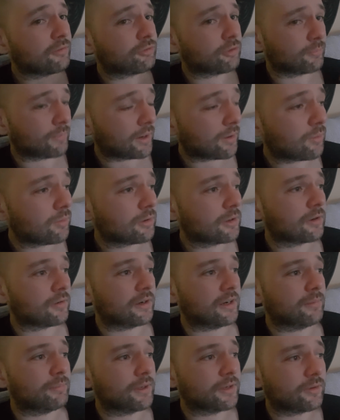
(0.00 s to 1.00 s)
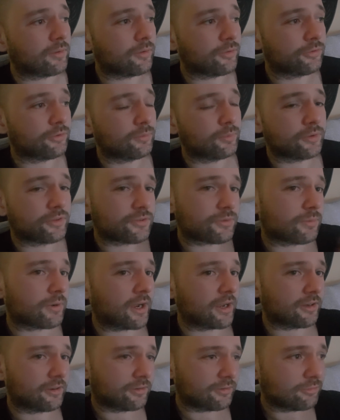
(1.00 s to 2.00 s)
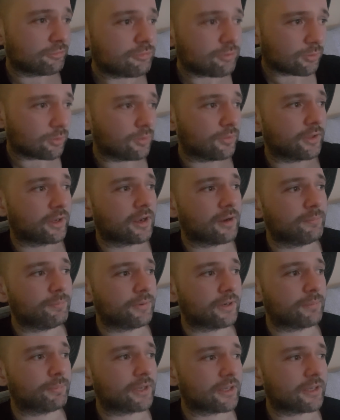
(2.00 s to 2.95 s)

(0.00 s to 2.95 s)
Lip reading: for my own career, but also what's right for the company.